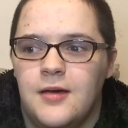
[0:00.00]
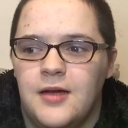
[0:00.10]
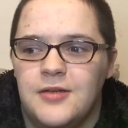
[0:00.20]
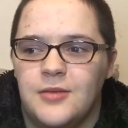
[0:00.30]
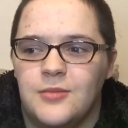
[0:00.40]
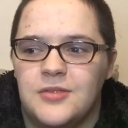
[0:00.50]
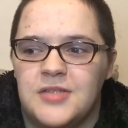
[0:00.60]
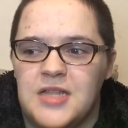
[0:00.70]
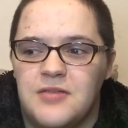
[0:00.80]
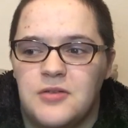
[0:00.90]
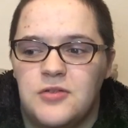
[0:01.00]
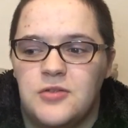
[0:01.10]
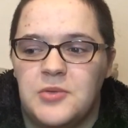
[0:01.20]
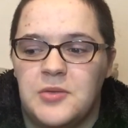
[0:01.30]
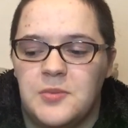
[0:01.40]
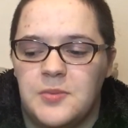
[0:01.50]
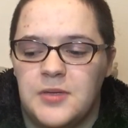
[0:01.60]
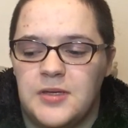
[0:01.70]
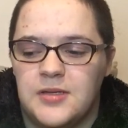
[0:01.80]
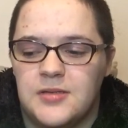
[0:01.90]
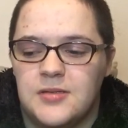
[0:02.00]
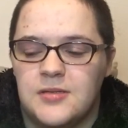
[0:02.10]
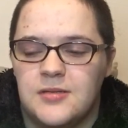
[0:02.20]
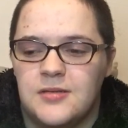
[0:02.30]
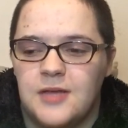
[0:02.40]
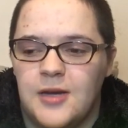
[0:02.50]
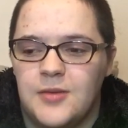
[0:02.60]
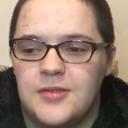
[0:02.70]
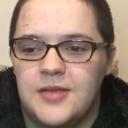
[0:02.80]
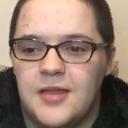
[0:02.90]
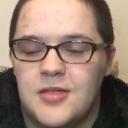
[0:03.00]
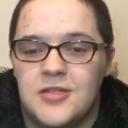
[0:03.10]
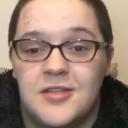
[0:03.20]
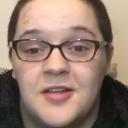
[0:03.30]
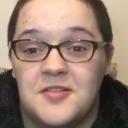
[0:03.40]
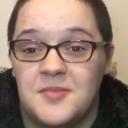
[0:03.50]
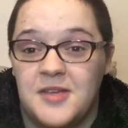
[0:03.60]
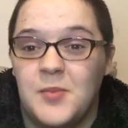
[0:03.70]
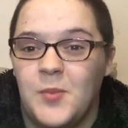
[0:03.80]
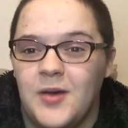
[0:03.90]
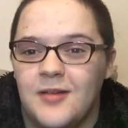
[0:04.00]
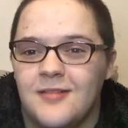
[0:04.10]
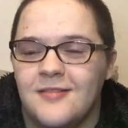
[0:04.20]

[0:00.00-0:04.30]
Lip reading: I don't want to say they've gone dormant because that would scare the shit out of me, but